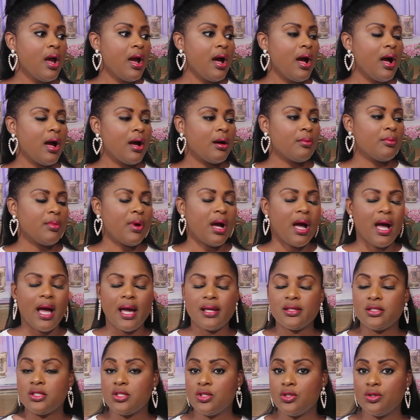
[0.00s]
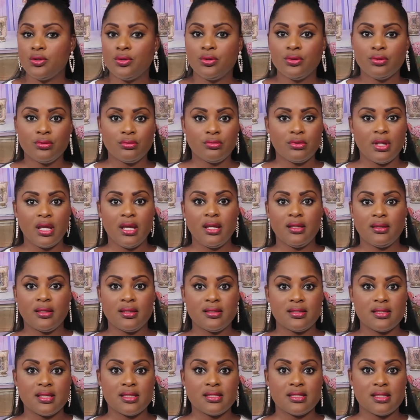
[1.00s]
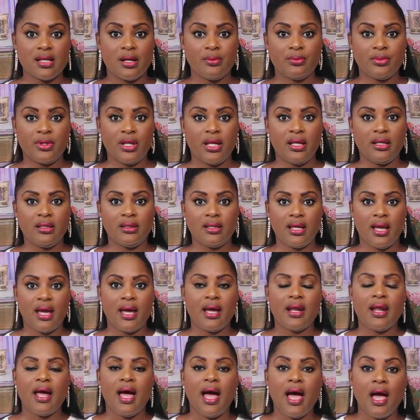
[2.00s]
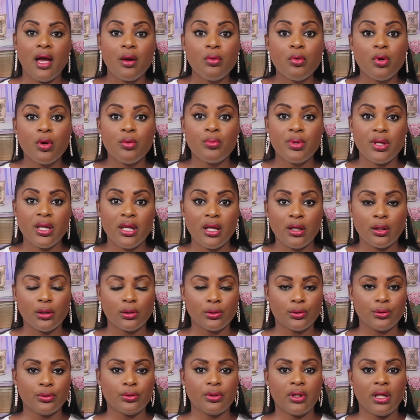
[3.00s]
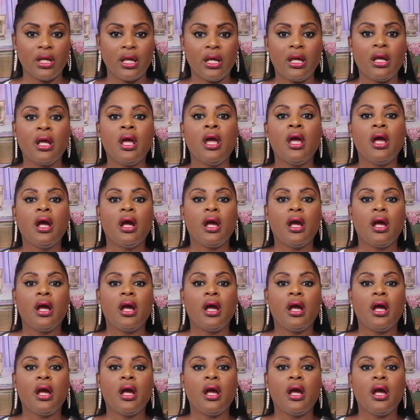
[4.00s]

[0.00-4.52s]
I do think this is something that I will be including